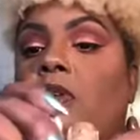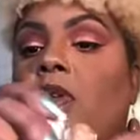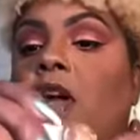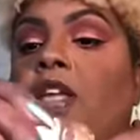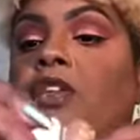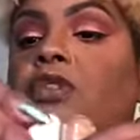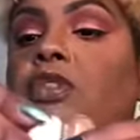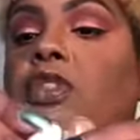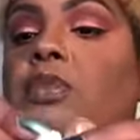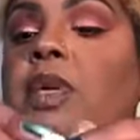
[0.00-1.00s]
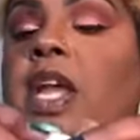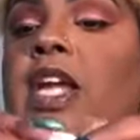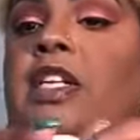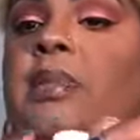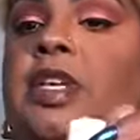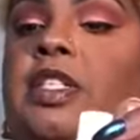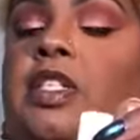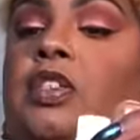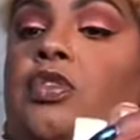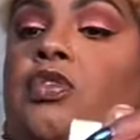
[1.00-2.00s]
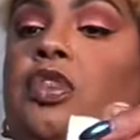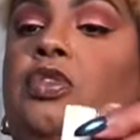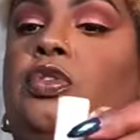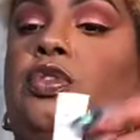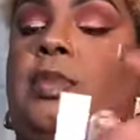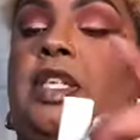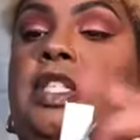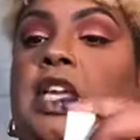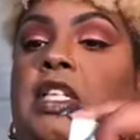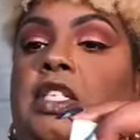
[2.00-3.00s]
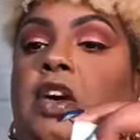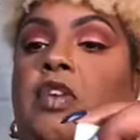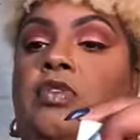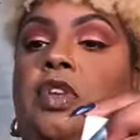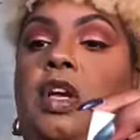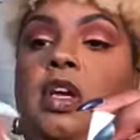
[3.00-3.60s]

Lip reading: I use 390 because it's a little closer to my skin tone,